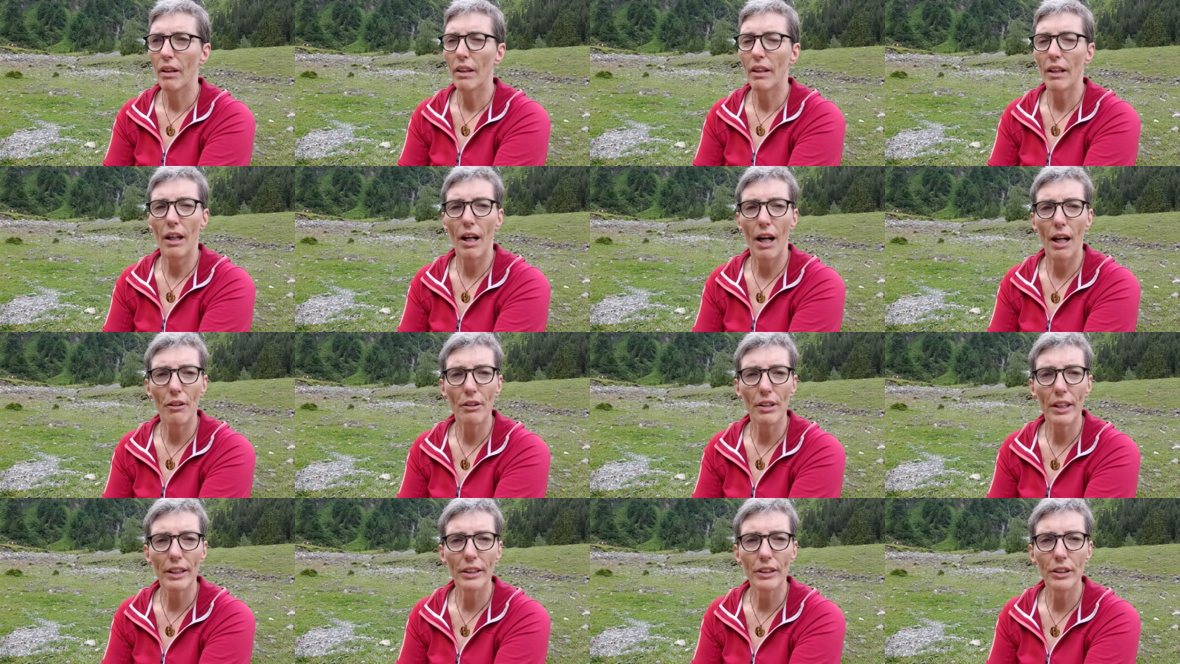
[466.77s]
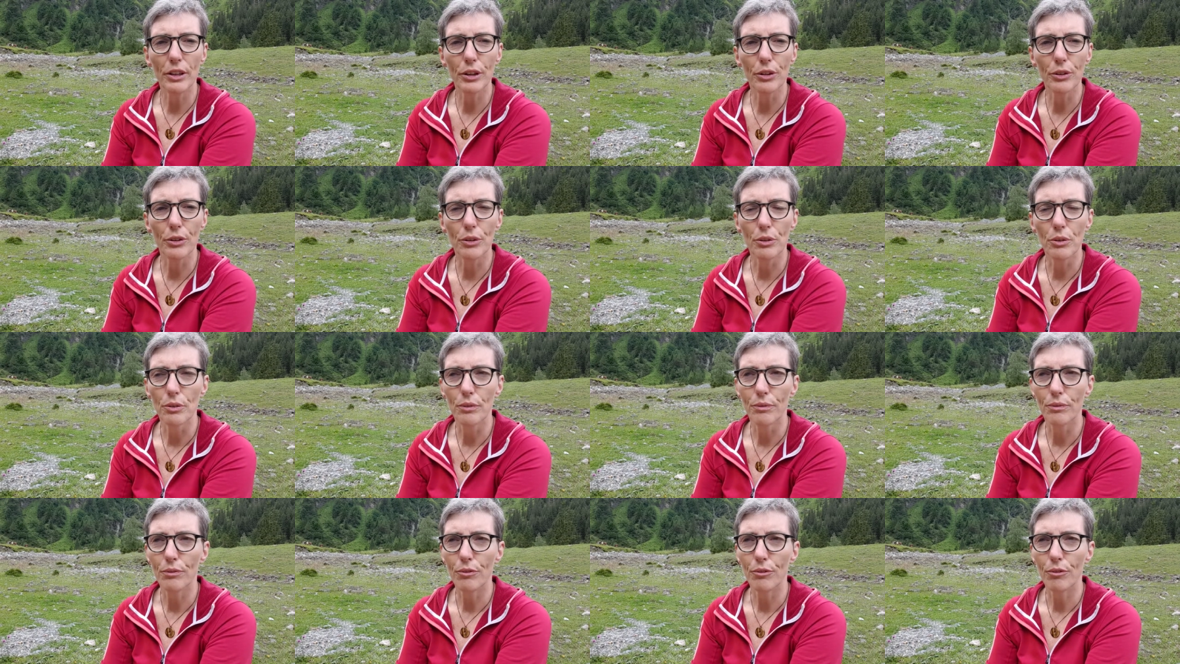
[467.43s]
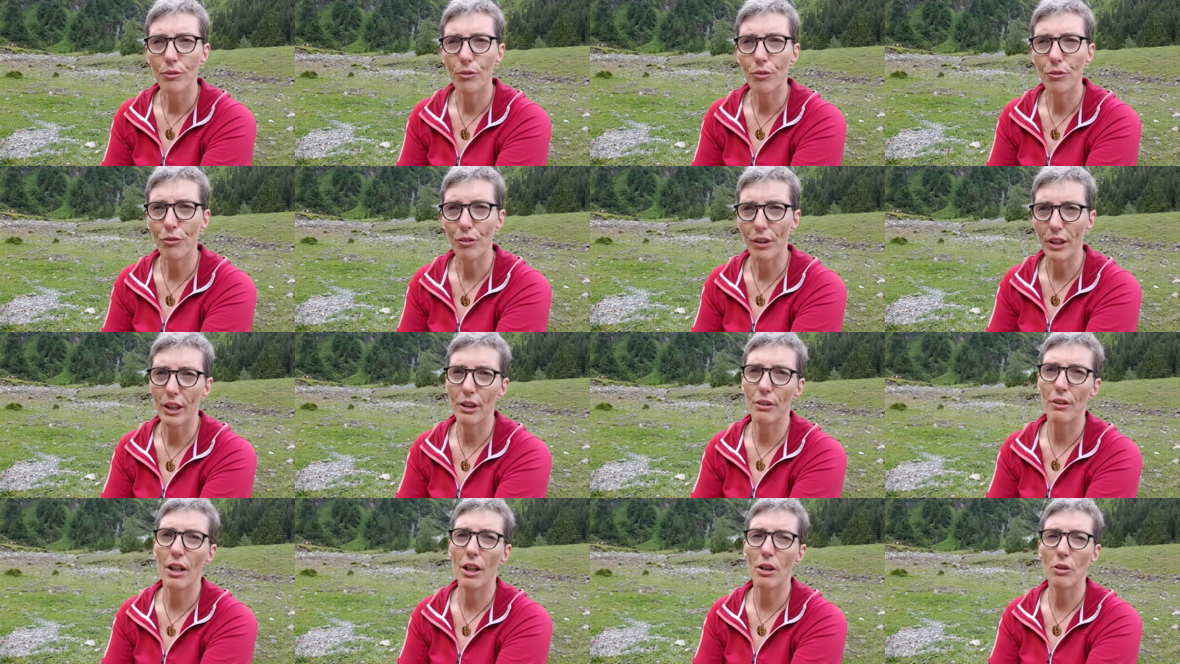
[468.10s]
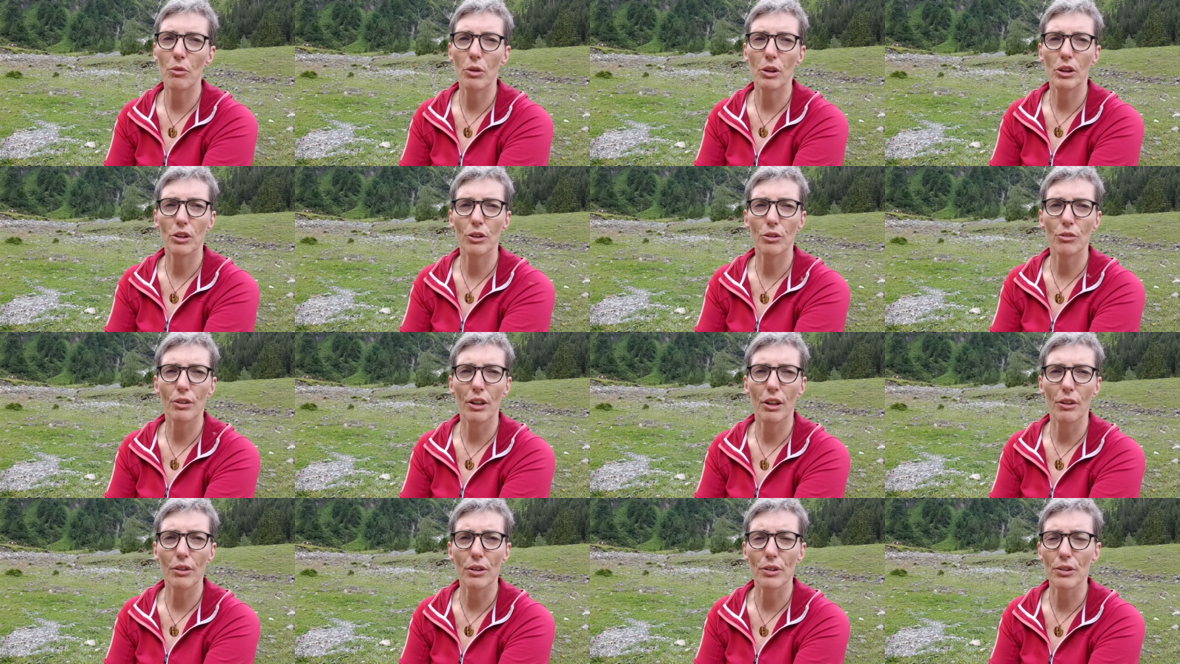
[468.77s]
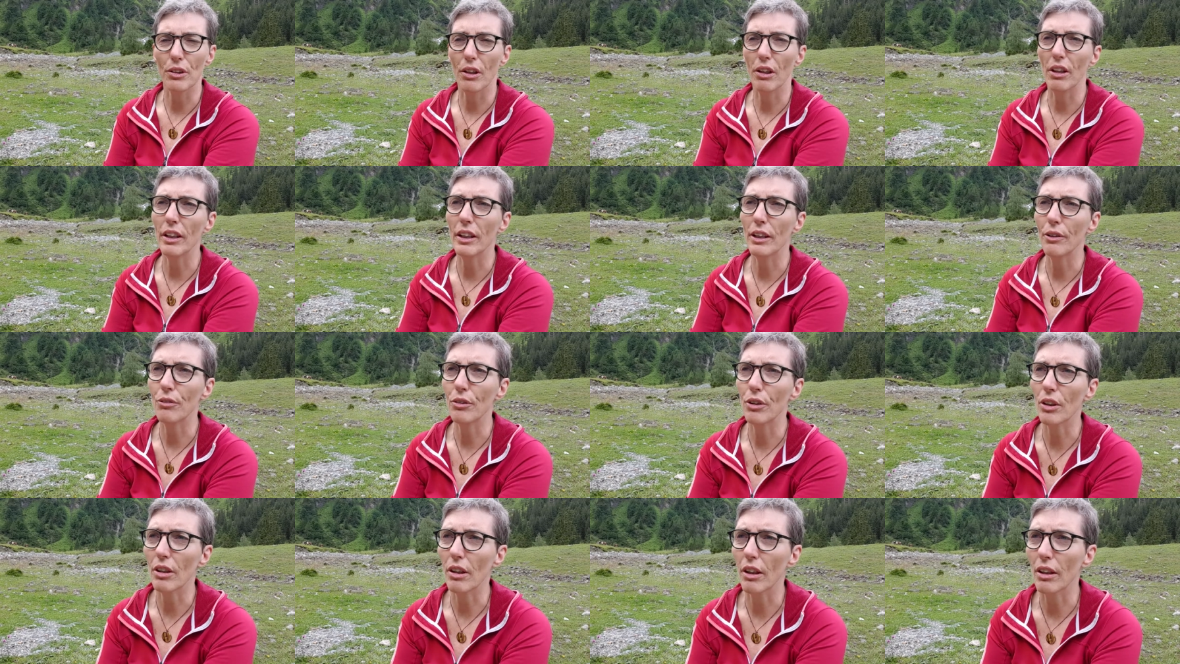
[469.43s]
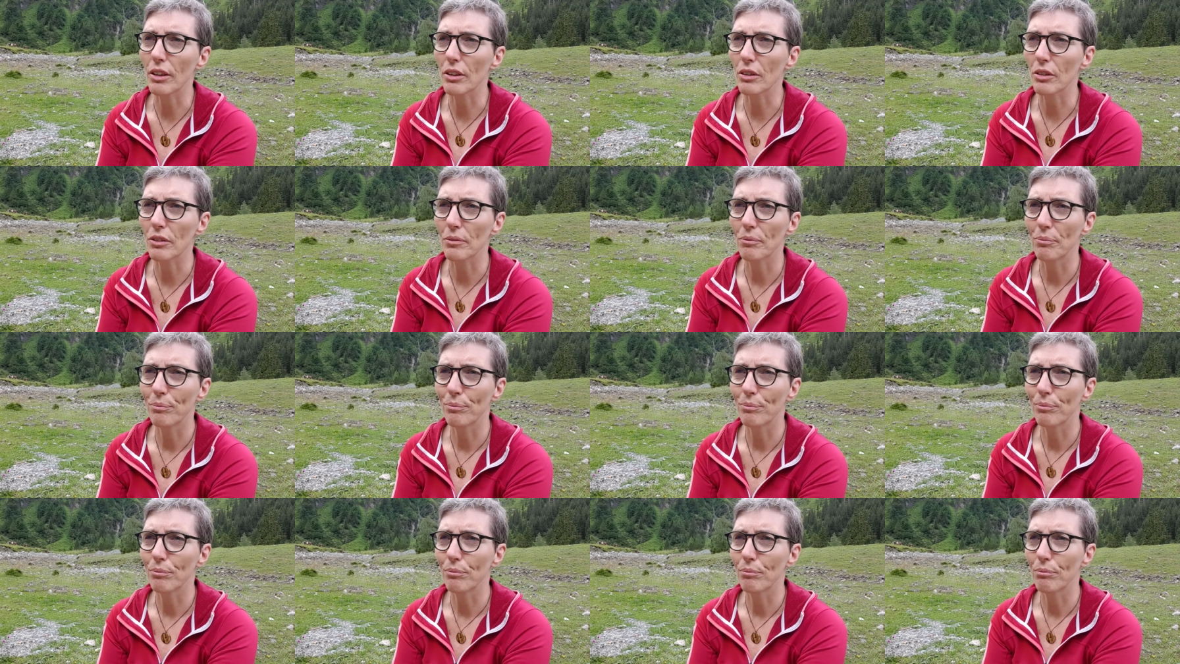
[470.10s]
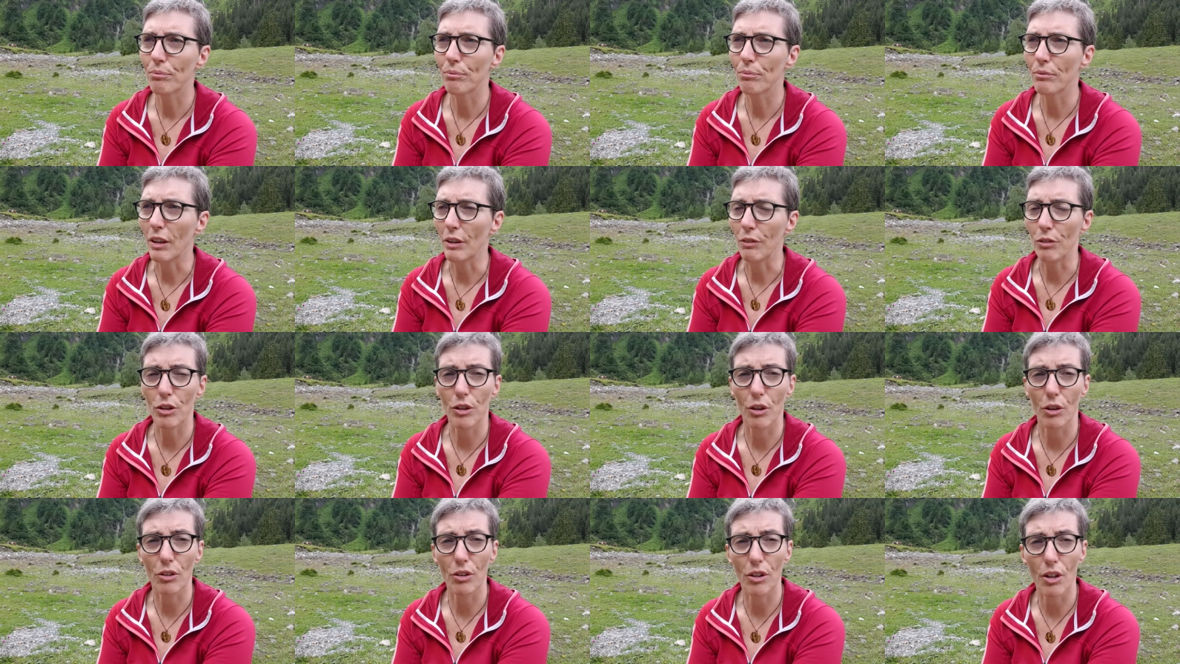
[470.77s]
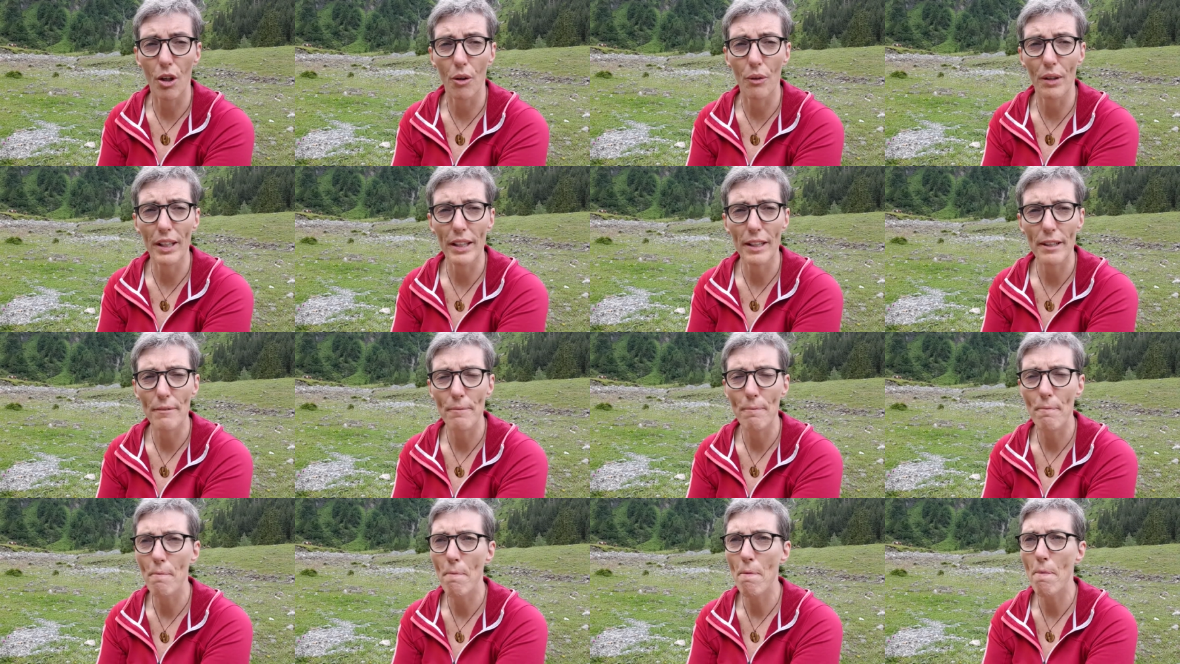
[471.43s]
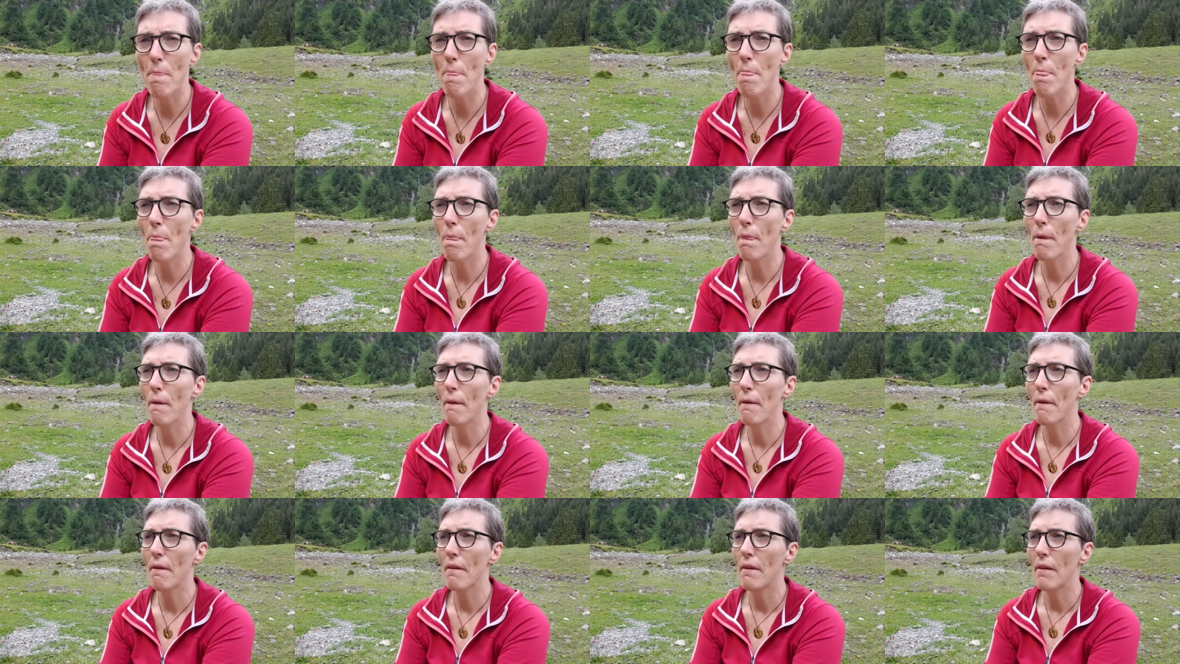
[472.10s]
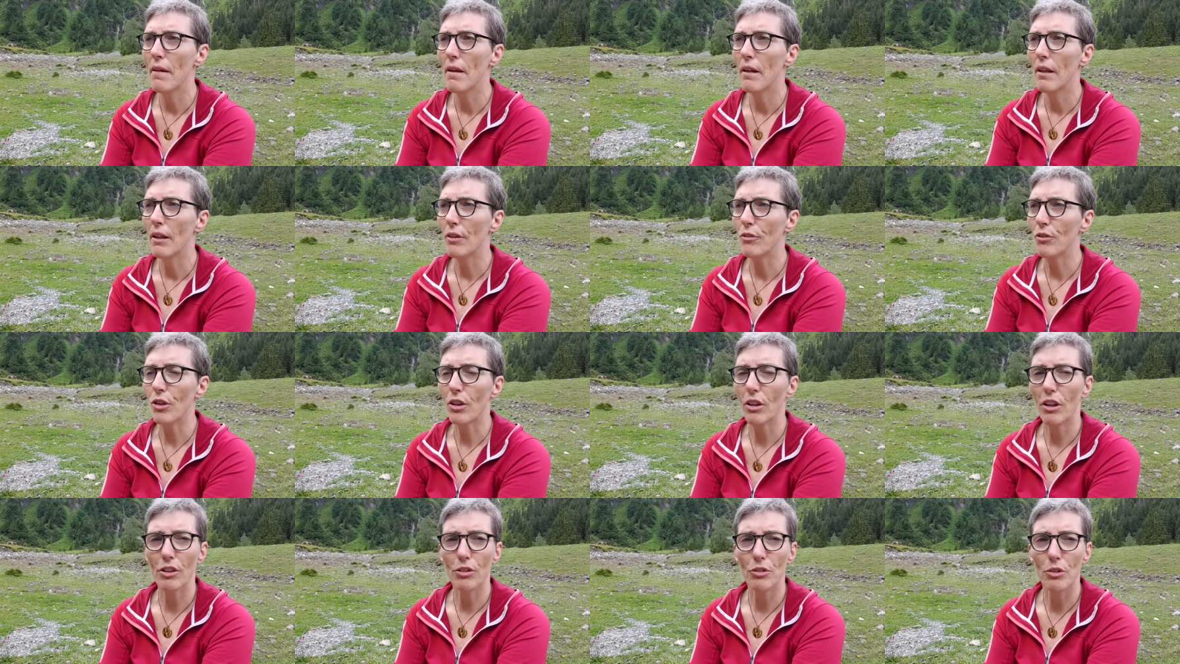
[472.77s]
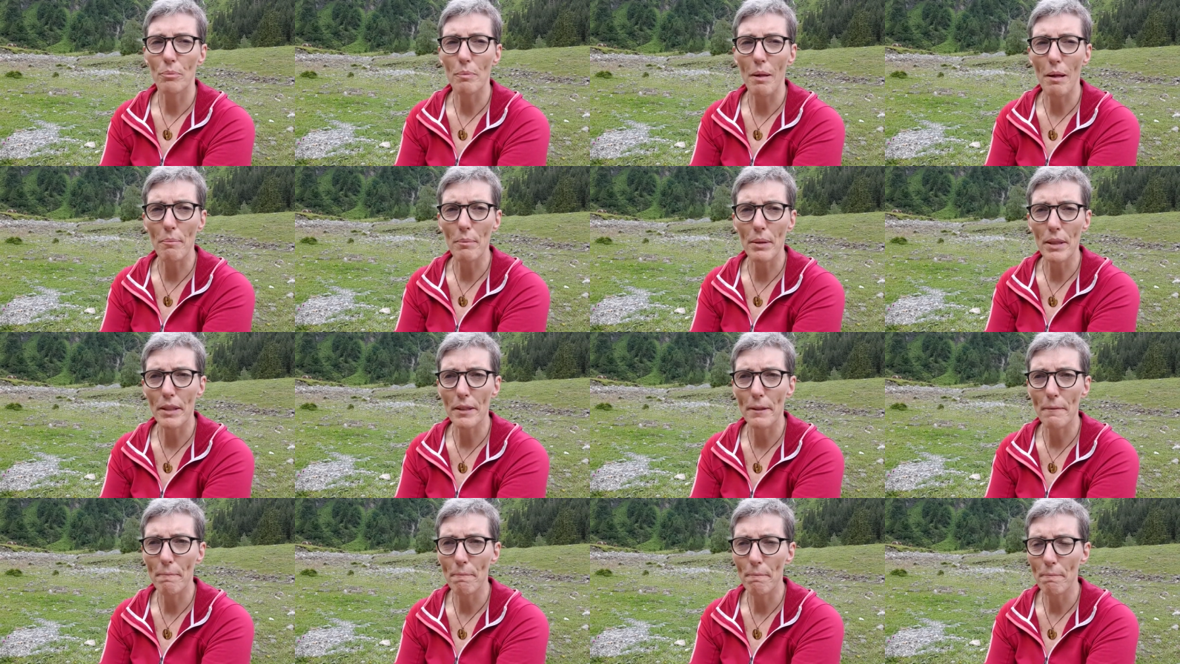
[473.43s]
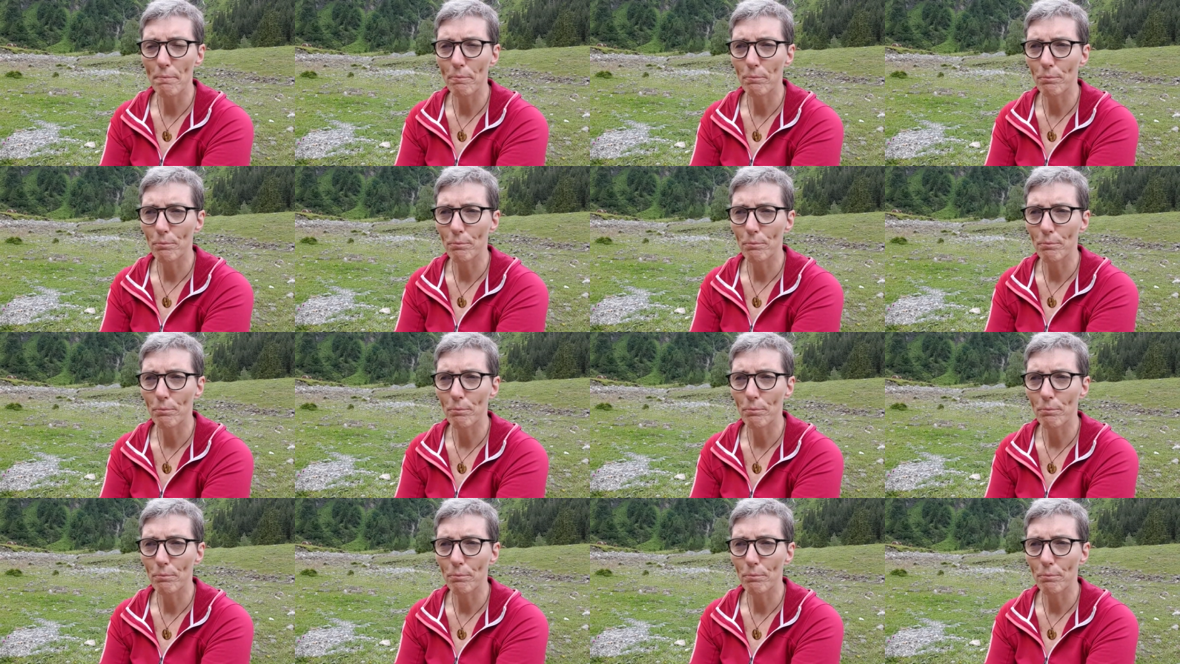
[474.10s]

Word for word: Now, how can you figure out what your values are if you can't, if you don't know it, if you can't remember them?